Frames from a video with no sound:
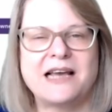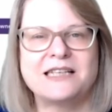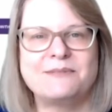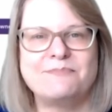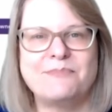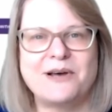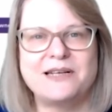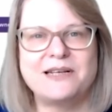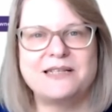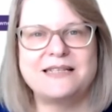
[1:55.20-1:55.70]

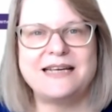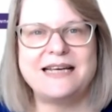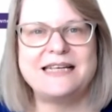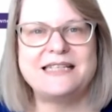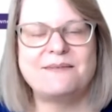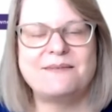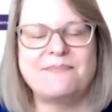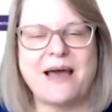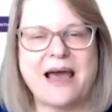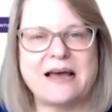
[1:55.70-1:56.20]
Experts
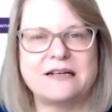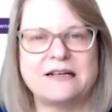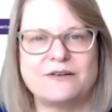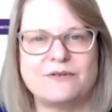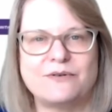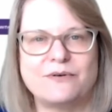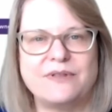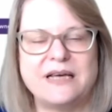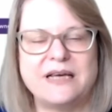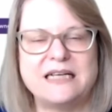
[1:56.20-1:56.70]
is about
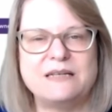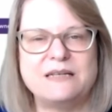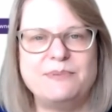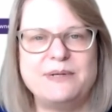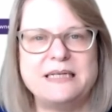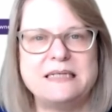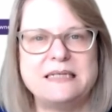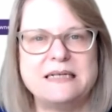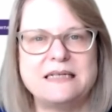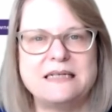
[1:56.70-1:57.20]
all things
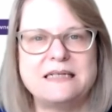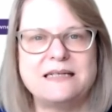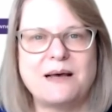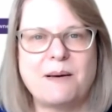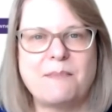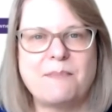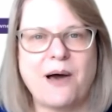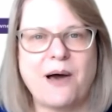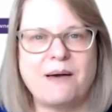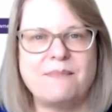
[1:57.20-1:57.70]
business
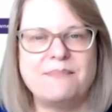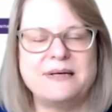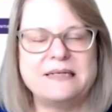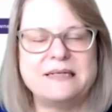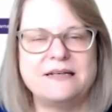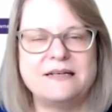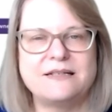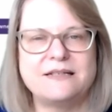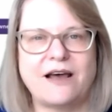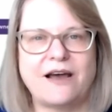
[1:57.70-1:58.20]
by
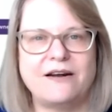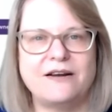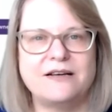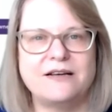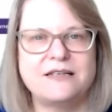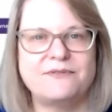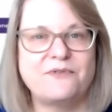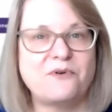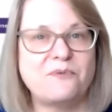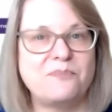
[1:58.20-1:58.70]
business
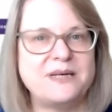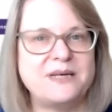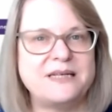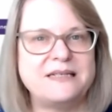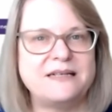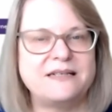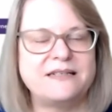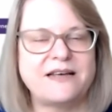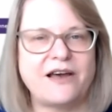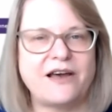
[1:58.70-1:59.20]
owners for
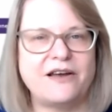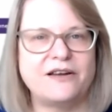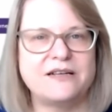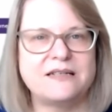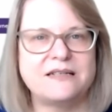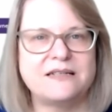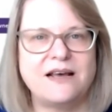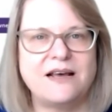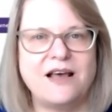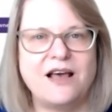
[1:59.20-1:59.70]
business
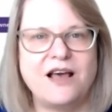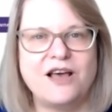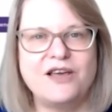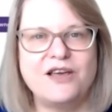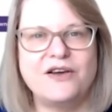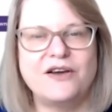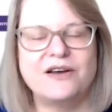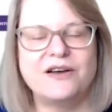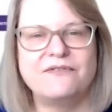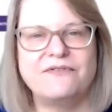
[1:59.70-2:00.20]
owners.
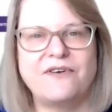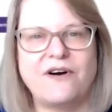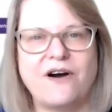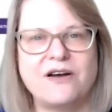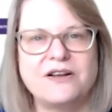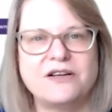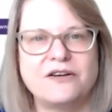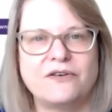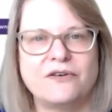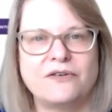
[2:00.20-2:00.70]
You can
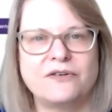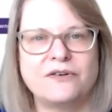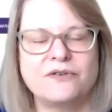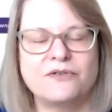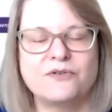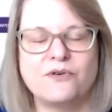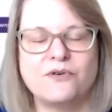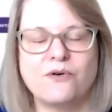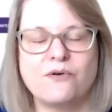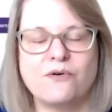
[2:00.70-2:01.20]
find it on
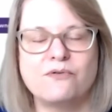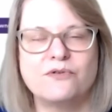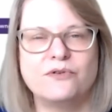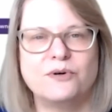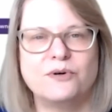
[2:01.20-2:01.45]
all